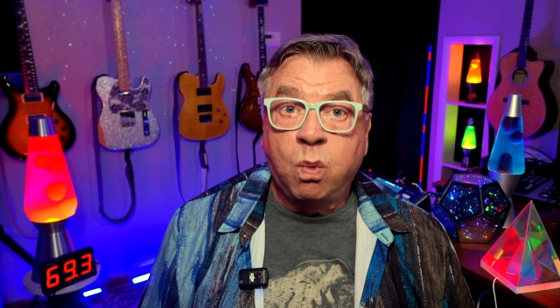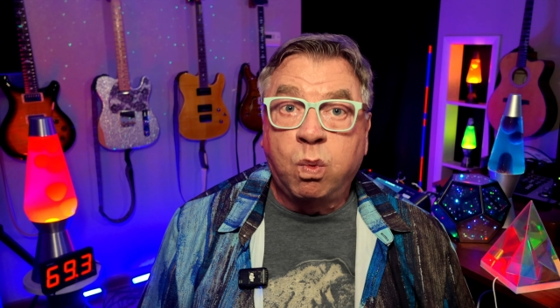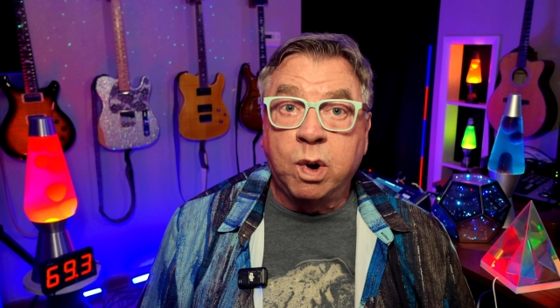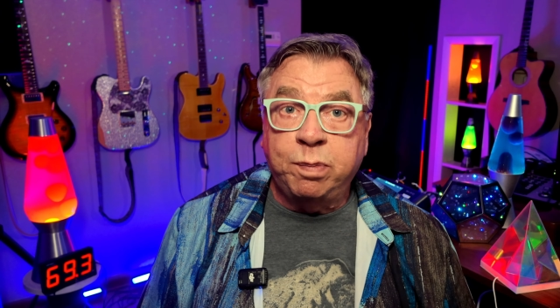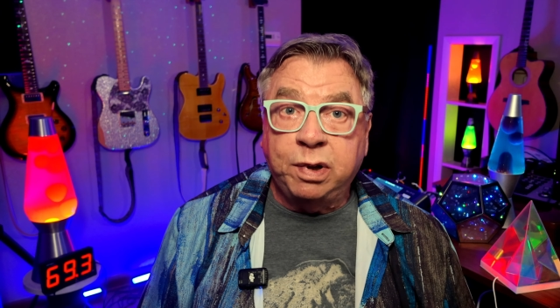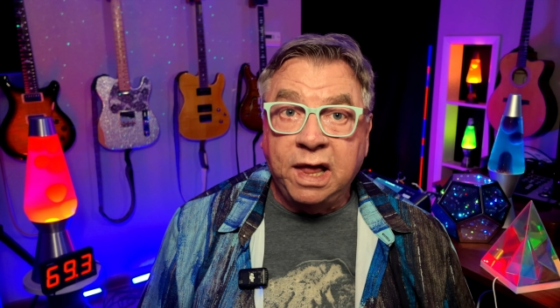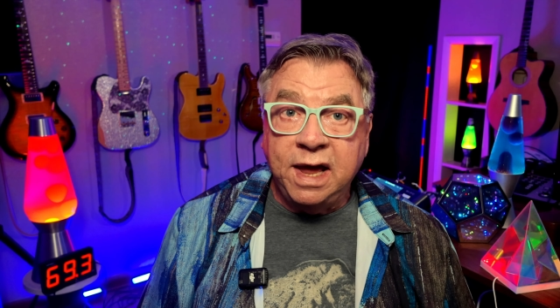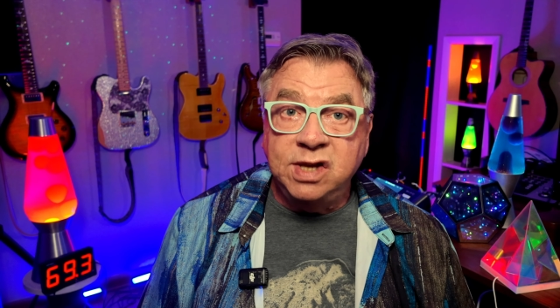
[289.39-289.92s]

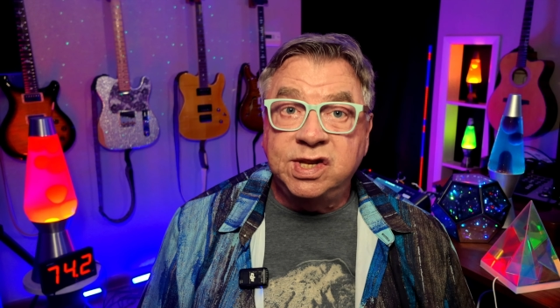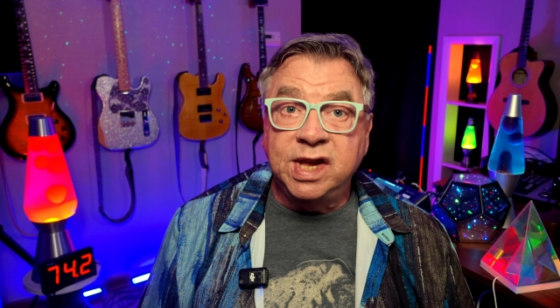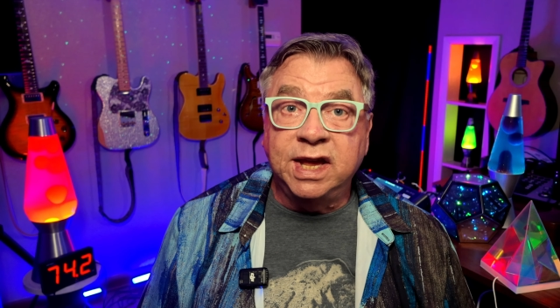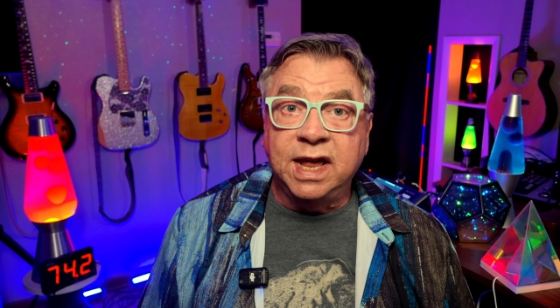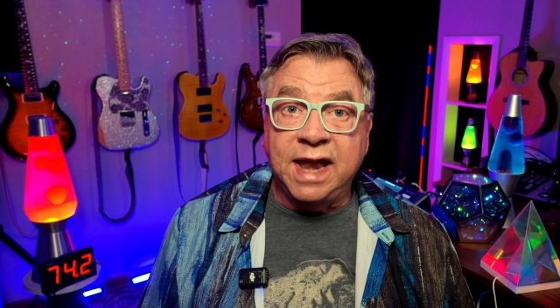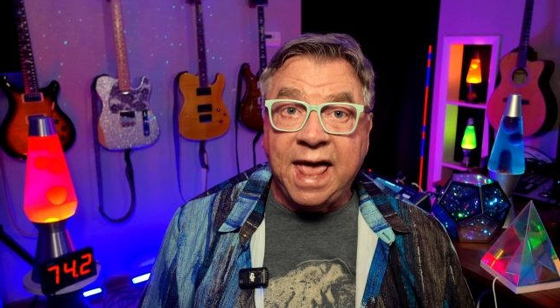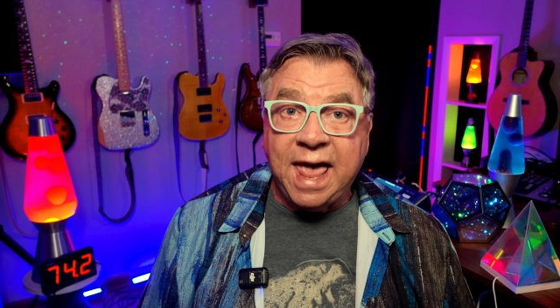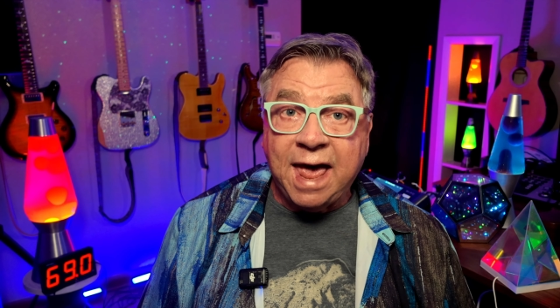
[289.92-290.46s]
we're placing
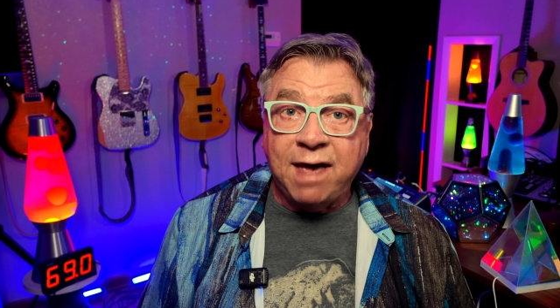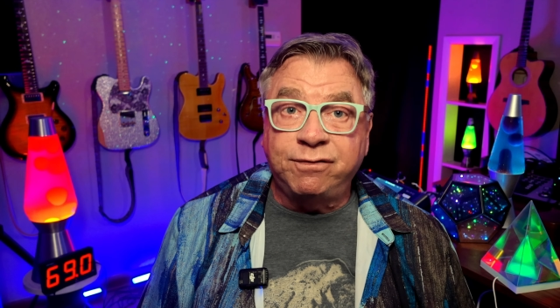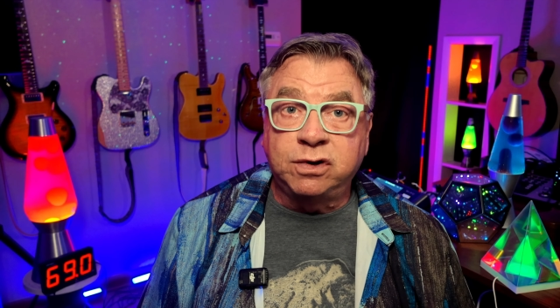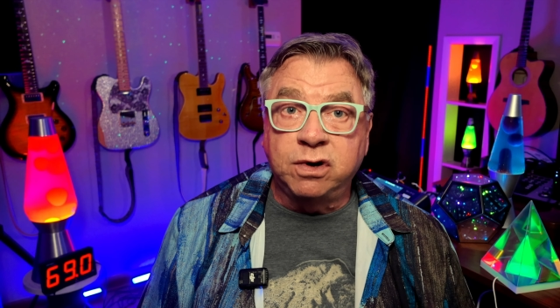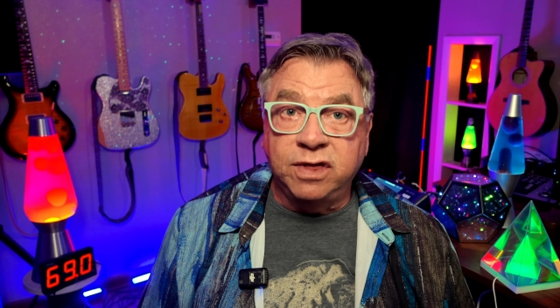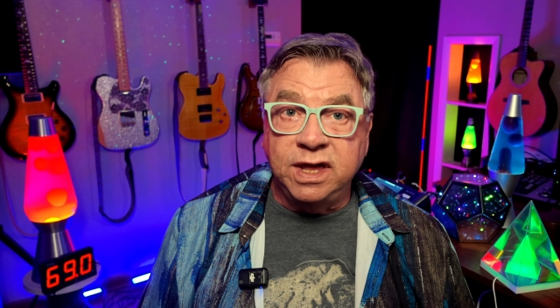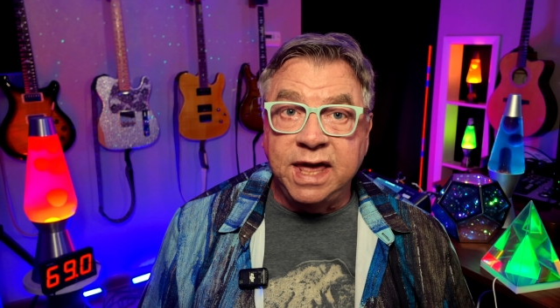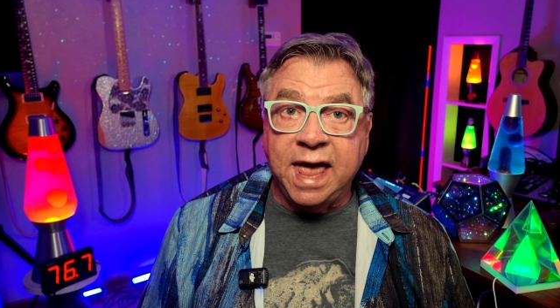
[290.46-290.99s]
it
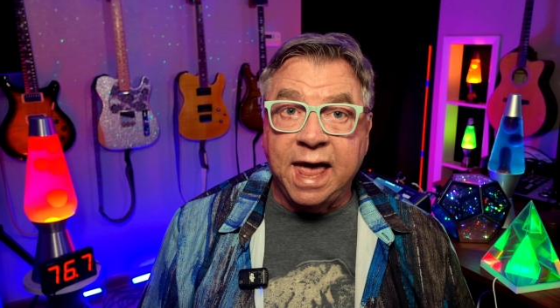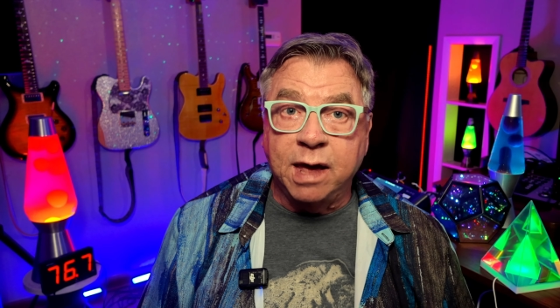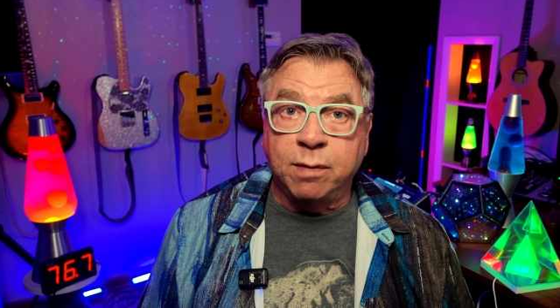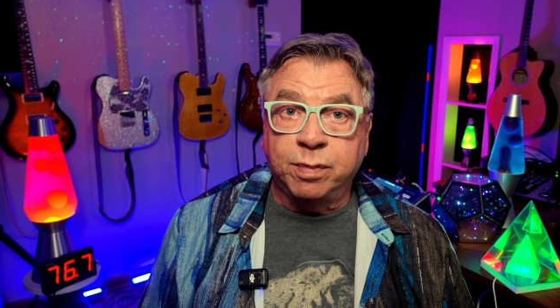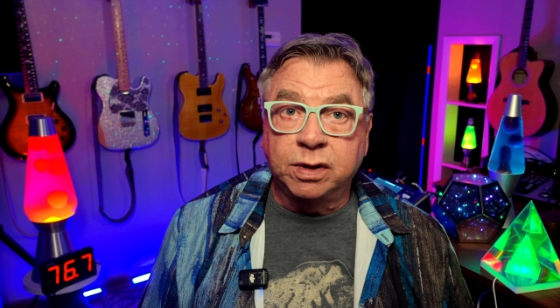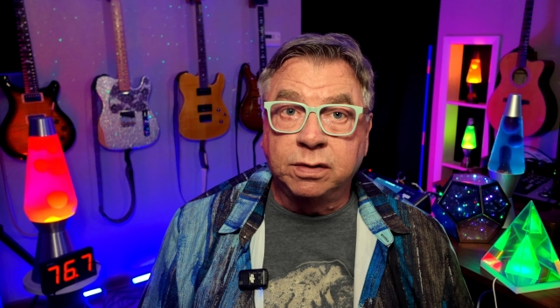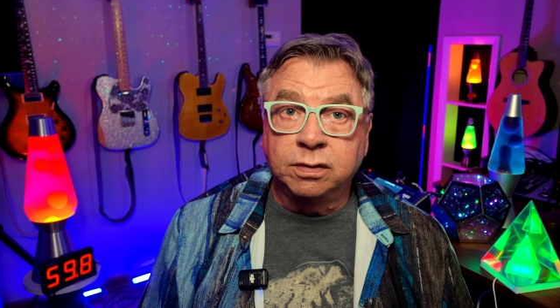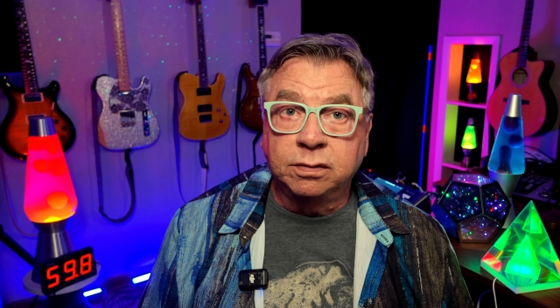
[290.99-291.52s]
after the
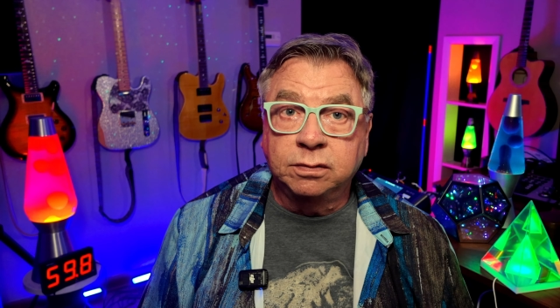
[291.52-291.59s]
amp.